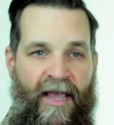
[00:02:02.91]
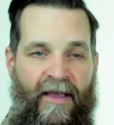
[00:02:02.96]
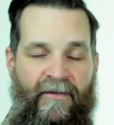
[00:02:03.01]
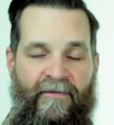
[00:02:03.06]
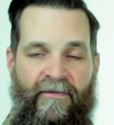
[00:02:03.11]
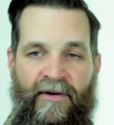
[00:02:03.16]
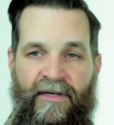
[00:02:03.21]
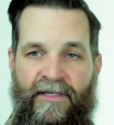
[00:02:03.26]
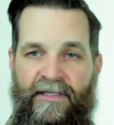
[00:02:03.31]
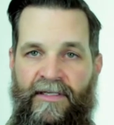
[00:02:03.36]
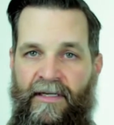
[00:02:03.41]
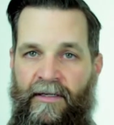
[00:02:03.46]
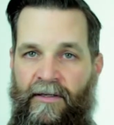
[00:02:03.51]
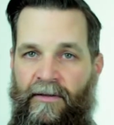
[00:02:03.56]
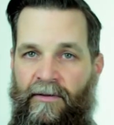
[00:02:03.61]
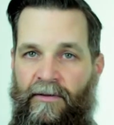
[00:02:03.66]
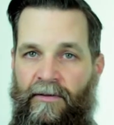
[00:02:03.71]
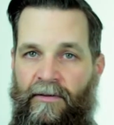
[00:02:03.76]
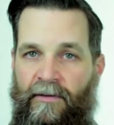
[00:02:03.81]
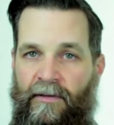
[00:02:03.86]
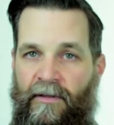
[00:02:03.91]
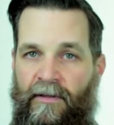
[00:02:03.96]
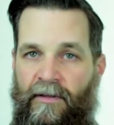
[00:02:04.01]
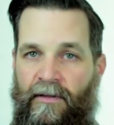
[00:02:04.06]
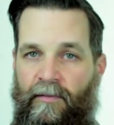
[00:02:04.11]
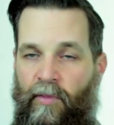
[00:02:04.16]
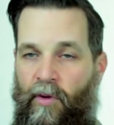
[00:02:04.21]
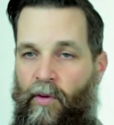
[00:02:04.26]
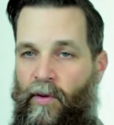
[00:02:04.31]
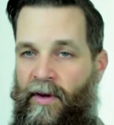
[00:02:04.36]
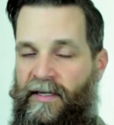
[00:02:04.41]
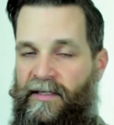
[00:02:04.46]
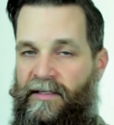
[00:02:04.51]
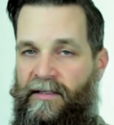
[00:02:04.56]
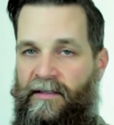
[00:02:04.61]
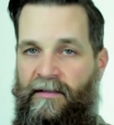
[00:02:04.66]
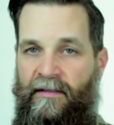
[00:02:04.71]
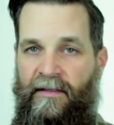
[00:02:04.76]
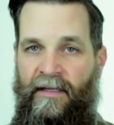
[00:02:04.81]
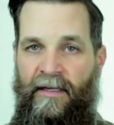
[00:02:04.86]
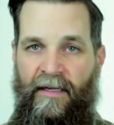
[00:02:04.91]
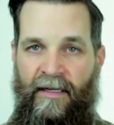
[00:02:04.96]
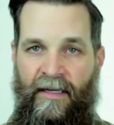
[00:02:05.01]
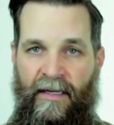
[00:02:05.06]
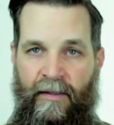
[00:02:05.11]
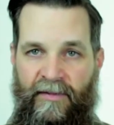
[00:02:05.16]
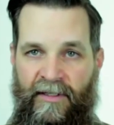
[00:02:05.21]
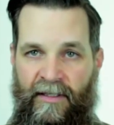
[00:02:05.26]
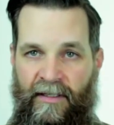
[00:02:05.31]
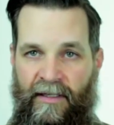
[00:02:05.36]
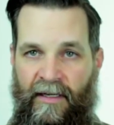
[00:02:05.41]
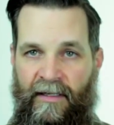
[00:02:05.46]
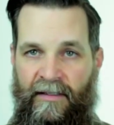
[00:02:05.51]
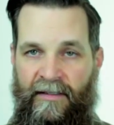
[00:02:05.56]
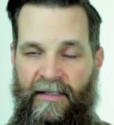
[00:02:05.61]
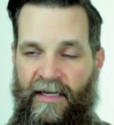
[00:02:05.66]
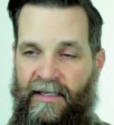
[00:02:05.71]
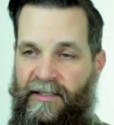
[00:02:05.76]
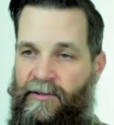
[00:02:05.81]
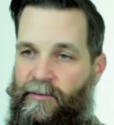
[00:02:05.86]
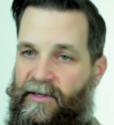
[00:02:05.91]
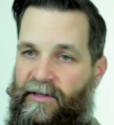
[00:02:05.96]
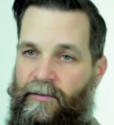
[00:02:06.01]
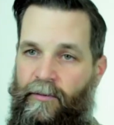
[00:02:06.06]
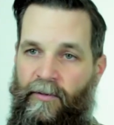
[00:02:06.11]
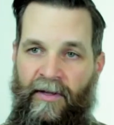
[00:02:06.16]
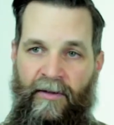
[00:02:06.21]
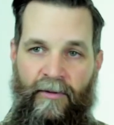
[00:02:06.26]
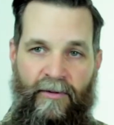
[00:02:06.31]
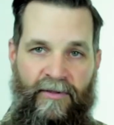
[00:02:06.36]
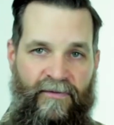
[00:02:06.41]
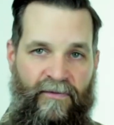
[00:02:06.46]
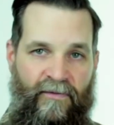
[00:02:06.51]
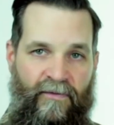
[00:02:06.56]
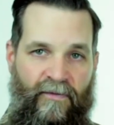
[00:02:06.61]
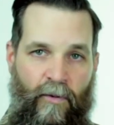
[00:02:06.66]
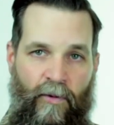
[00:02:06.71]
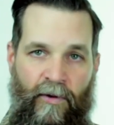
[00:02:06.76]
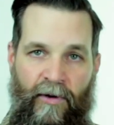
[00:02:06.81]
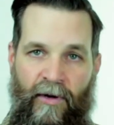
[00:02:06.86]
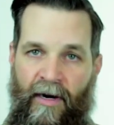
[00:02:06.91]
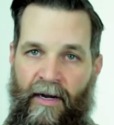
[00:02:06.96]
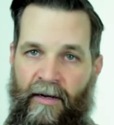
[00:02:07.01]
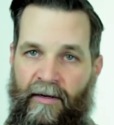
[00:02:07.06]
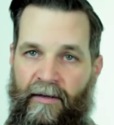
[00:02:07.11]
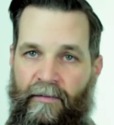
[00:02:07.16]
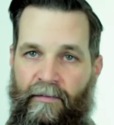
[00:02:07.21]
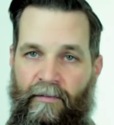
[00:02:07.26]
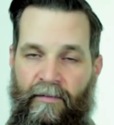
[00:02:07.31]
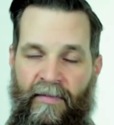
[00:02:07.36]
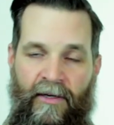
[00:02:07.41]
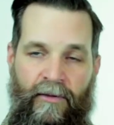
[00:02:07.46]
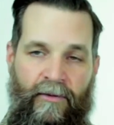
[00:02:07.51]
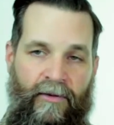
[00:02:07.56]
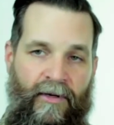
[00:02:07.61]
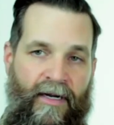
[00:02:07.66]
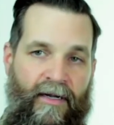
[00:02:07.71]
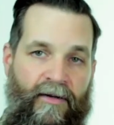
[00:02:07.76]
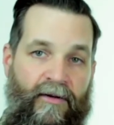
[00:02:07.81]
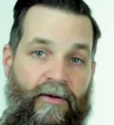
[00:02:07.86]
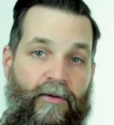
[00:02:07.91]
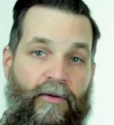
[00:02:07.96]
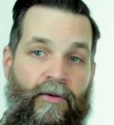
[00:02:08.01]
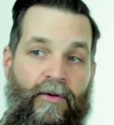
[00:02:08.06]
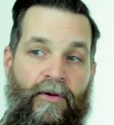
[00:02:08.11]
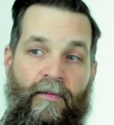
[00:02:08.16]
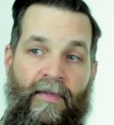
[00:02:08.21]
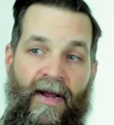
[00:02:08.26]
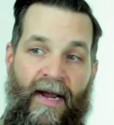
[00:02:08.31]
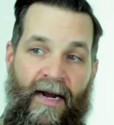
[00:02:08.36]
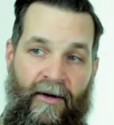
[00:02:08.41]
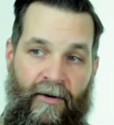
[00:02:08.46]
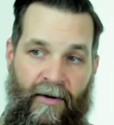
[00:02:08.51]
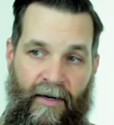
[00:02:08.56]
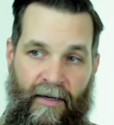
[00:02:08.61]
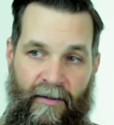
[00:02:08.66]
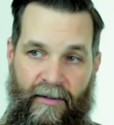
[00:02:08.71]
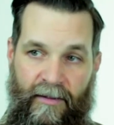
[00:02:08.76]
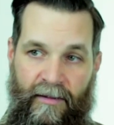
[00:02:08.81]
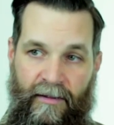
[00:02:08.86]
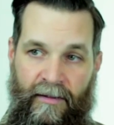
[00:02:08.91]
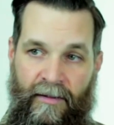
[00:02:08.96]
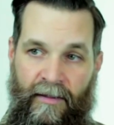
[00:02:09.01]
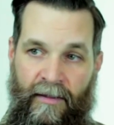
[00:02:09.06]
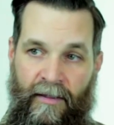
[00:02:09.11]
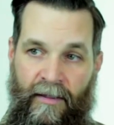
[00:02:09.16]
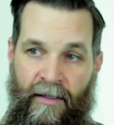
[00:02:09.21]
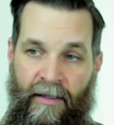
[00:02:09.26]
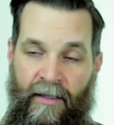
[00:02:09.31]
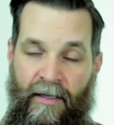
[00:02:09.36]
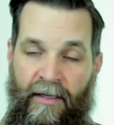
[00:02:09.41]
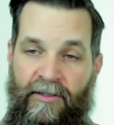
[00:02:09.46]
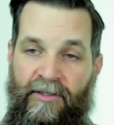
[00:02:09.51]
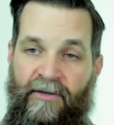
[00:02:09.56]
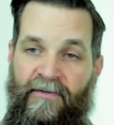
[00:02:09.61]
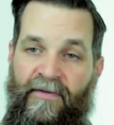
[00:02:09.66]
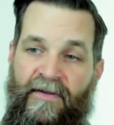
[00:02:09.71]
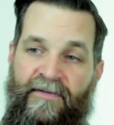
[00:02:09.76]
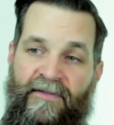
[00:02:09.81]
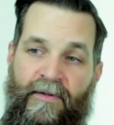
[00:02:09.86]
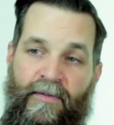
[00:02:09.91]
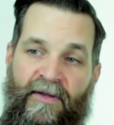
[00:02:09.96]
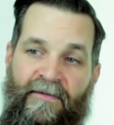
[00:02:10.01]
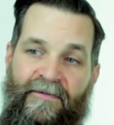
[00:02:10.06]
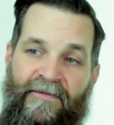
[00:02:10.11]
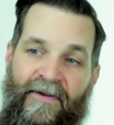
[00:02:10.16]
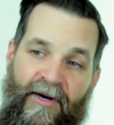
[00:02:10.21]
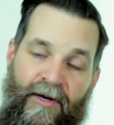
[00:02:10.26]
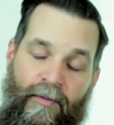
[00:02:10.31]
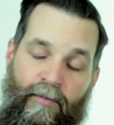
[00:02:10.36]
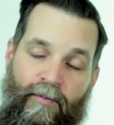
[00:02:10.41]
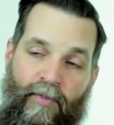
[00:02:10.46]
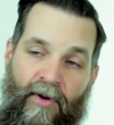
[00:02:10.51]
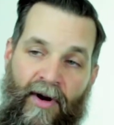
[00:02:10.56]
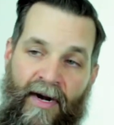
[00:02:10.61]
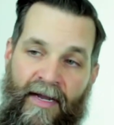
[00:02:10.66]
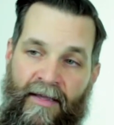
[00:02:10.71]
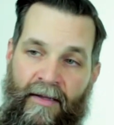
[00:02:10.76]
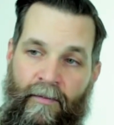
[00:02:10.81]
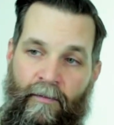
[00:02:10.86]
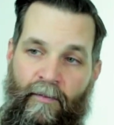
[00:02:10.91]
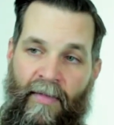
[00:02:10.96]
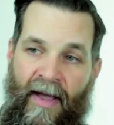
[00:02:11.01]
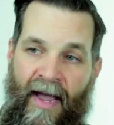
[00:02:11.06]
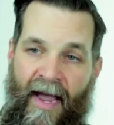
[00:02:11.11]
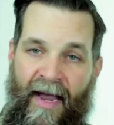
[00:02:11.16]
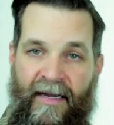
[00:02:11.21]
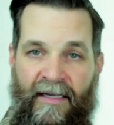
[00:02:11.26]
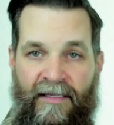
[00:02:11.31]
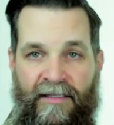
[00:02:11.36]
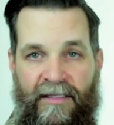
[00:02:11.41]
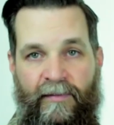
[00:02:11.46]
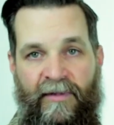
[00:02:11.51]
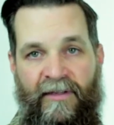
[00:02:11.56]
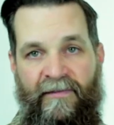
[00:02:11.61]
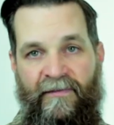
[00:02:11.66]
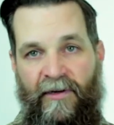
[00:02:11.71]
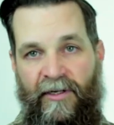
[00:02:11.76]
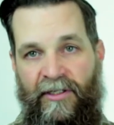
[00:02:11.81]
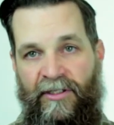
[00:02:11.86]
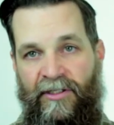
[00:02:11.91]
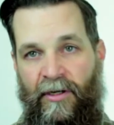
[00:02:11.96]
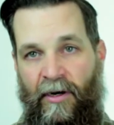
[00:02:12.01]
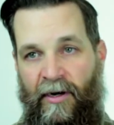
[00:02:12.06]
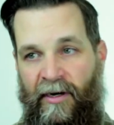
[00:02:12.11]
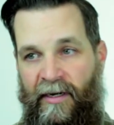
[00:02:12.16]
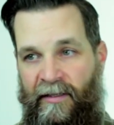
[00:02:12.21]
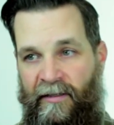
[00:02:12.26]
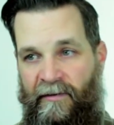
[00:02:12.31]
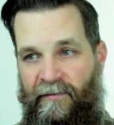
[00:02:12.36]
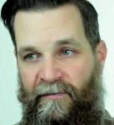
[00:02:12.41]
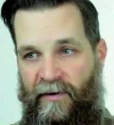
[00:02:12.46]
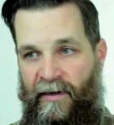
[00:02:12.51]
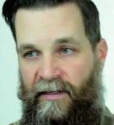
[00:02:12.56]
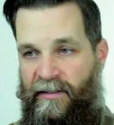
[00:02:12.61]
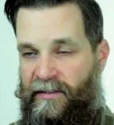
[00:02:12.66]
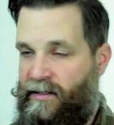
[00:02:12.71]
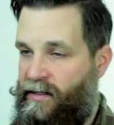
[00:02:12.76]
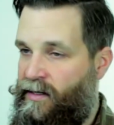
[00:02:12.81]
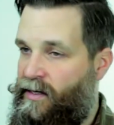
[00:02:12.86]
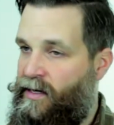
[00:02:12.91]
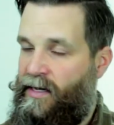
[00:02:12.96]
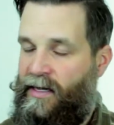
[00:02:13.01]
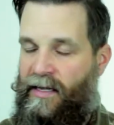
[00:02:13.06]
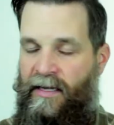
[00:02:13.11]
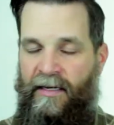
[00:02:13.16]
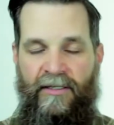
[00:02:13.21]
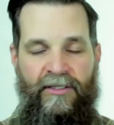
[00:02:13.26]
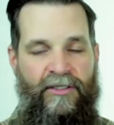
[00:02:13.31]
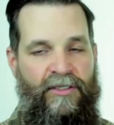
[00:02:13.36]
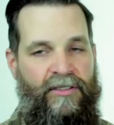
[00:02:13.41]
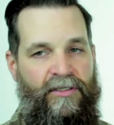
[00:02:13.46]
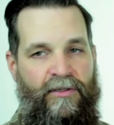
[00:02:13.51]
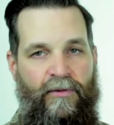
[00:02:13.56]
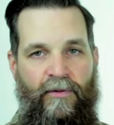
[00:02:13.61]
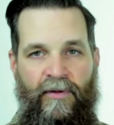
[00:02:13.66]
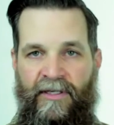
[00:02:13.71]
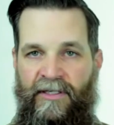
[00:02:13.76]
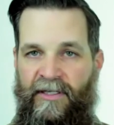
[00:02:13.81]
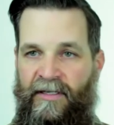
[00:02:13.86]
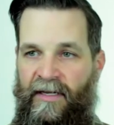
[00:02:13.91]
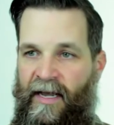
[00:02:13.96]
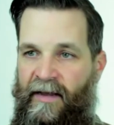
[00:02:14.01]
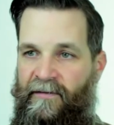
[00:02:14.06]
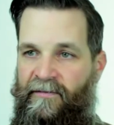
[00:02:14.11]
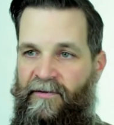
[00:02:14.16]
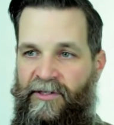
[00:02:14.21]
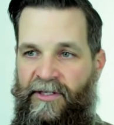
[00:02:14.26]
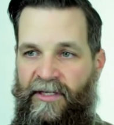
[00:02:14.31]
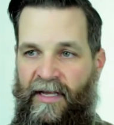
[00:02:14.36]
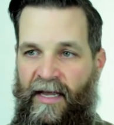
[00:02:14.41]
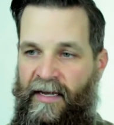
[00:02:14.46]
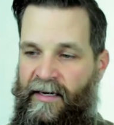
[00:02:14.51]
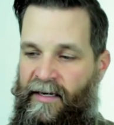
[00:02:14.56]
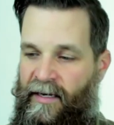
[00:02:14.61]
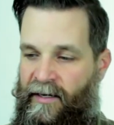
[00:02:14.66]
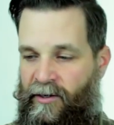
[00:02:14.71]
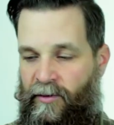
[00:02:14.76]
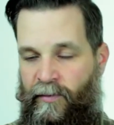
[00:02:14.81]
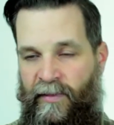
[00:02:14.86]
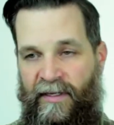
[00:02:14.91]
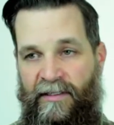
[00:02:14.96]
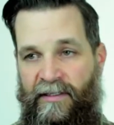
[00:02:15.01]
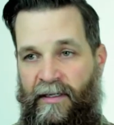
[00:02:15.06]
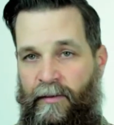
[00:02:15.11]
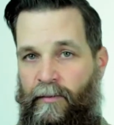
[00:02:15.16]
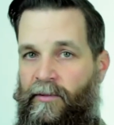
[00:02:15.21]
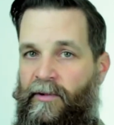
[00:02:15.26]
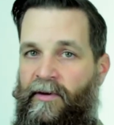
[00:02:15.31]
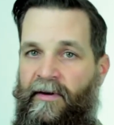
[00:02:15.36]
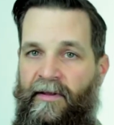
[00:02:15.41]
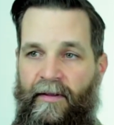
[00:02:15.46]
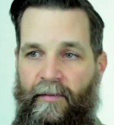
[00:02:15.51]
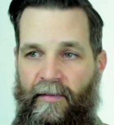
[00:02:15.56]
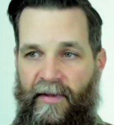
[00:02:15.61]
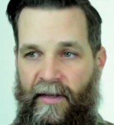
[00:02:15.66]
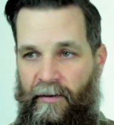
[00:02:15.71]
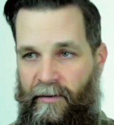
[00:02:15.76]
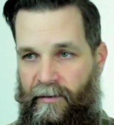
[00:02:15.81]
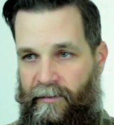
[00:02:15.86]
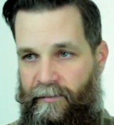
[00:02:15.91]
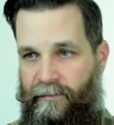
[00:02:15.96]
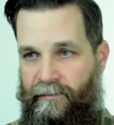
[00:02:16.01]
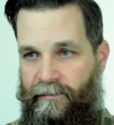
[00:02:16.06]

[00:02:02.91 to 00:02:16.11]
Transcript: every single point that it comes in contact with, whether it's foreground, middle ground, or background. So if you have something very bright in the back and something very dark in the front, it is just going to average that and you'll be somewhere in the middle.